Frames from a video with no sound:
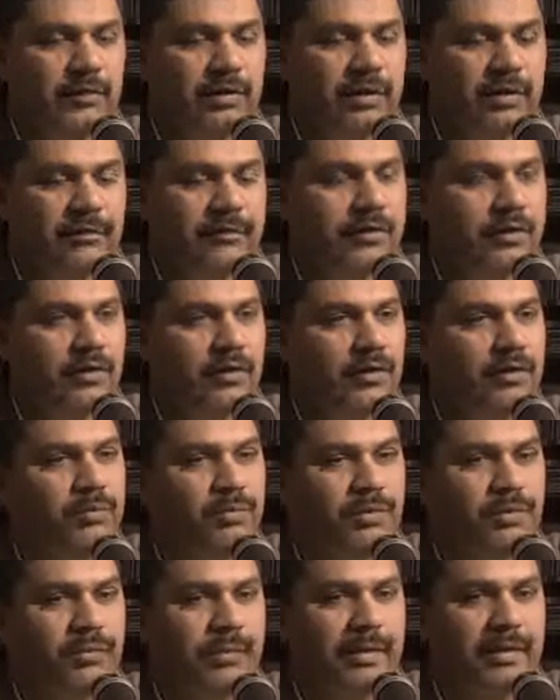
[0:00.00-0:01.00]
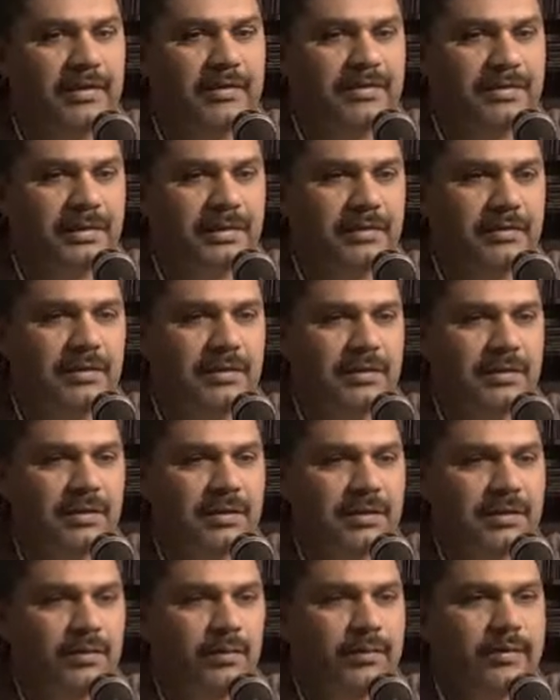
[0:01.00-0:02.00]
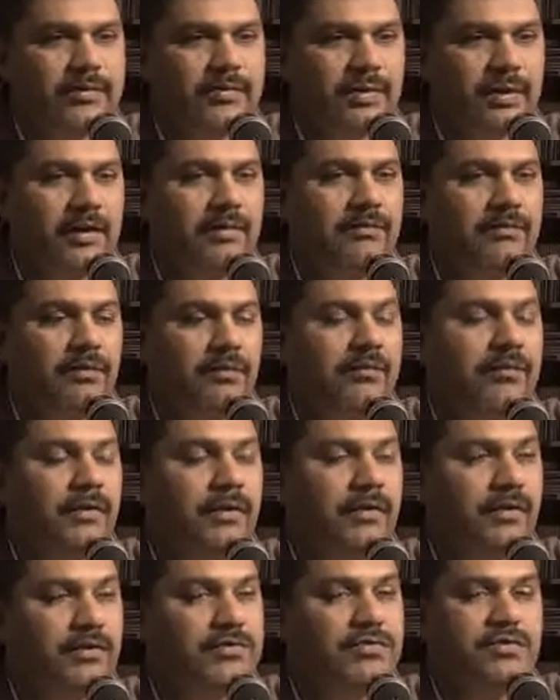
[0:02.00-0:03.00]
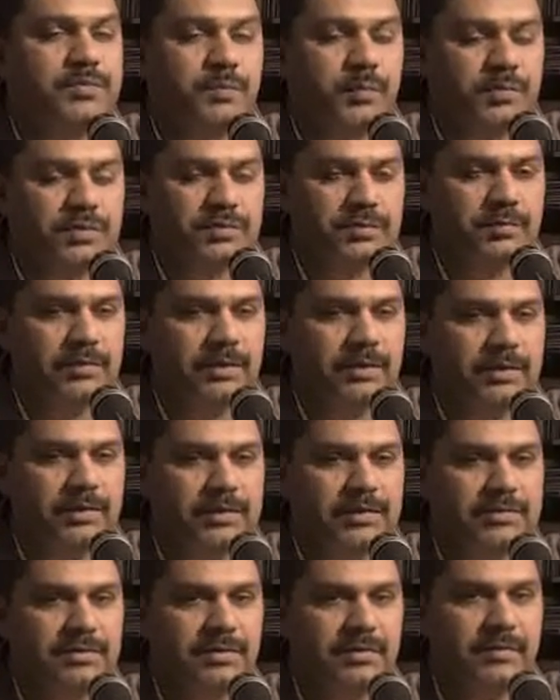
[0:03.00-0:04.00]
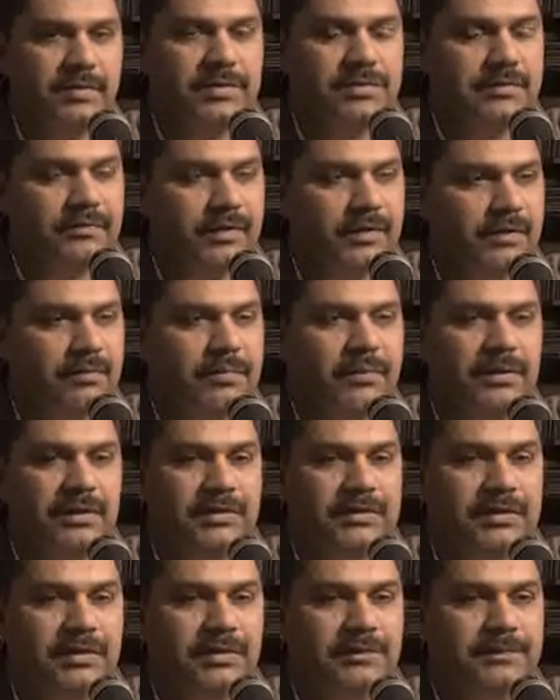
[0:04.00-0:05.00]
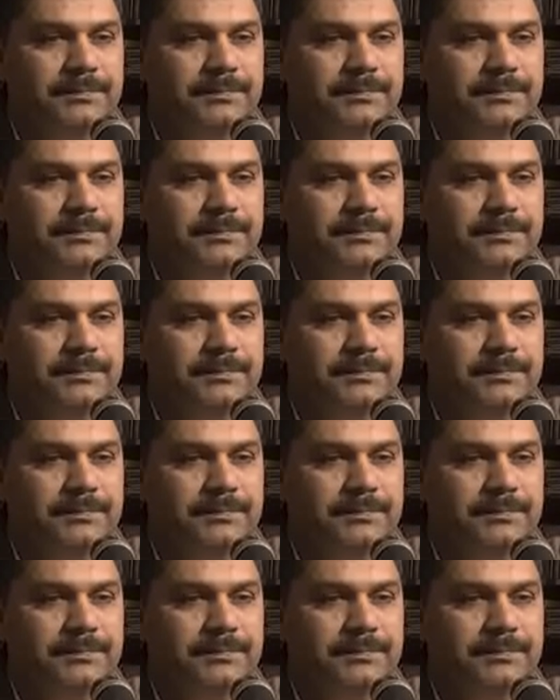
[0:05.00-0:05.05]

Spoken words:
for our fellow human beings, and we try and fulfill those responsibilities to the best of our ability.